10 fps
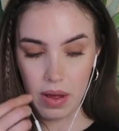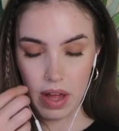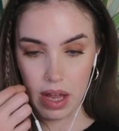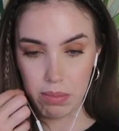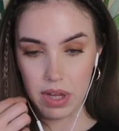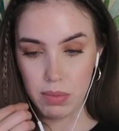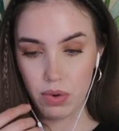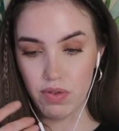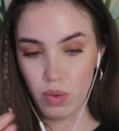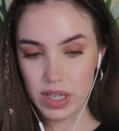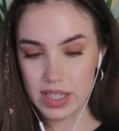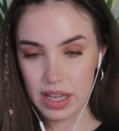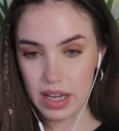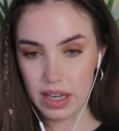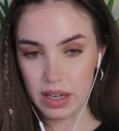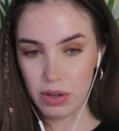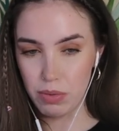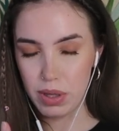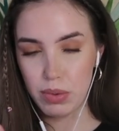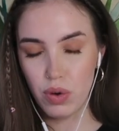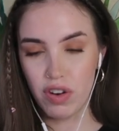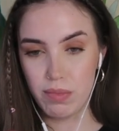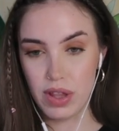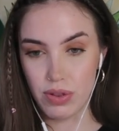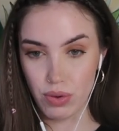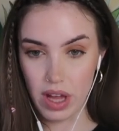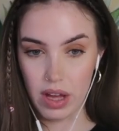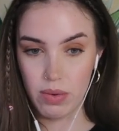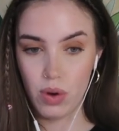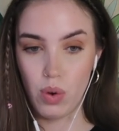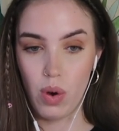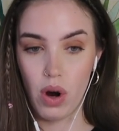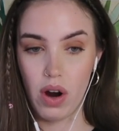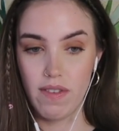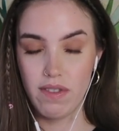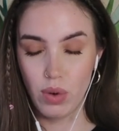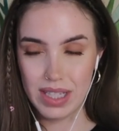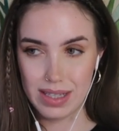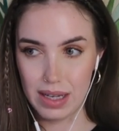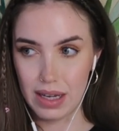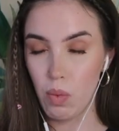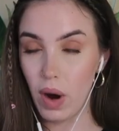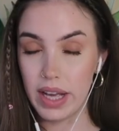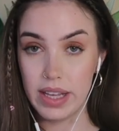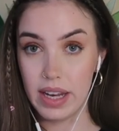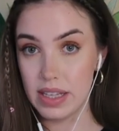and people voicing, you know, people who have been through that, who are voicing why it